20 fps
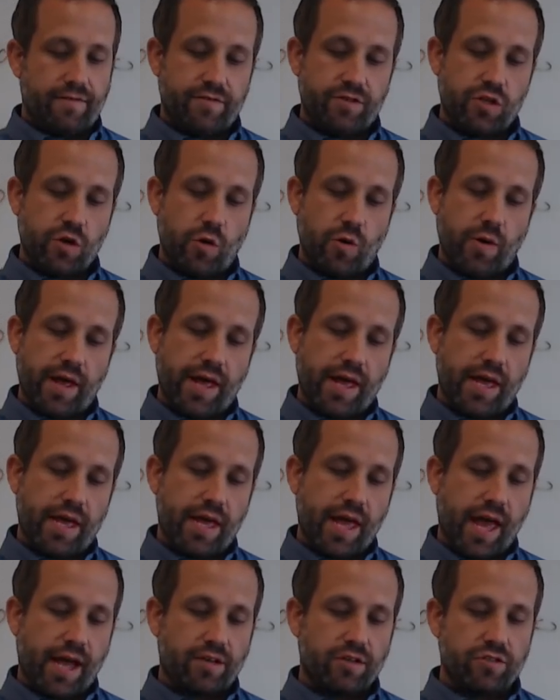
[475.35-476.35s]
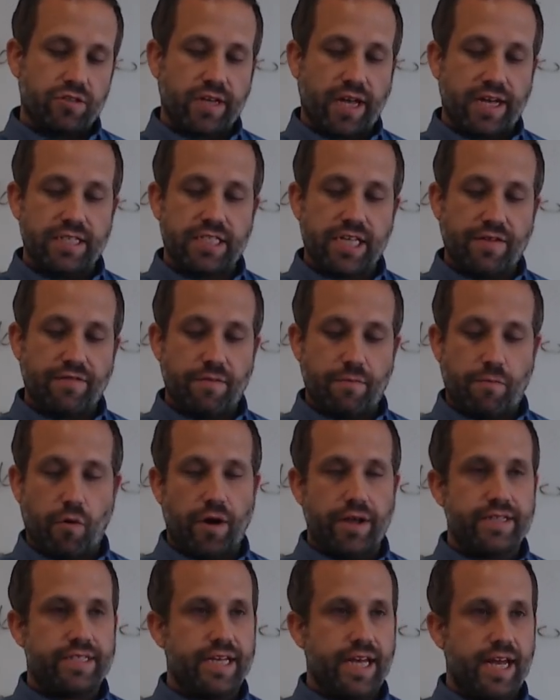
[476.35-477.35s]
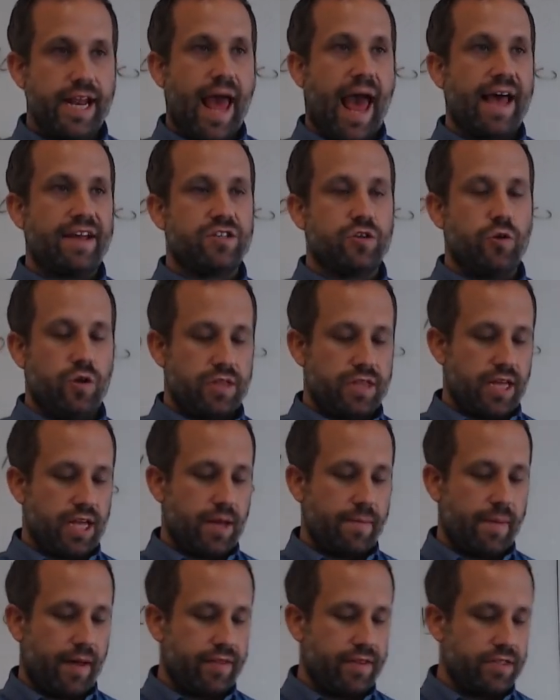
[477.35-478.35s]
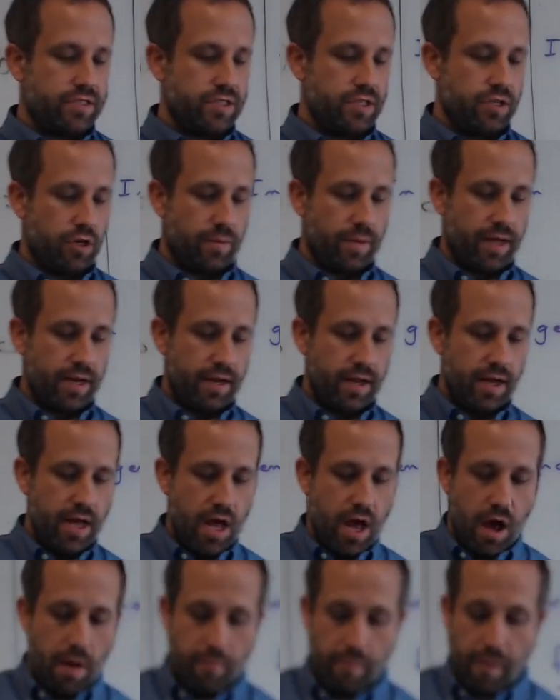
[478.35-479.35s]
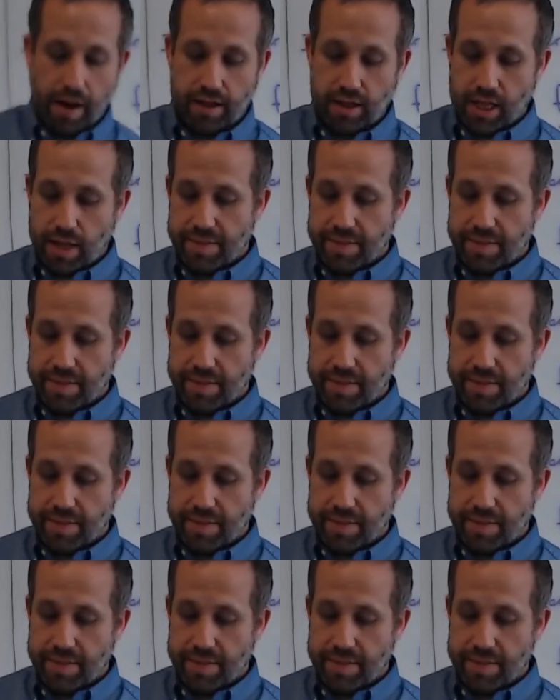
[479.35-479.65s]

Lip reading: So exercise 7.10 asks you to think about this a little bit. But limit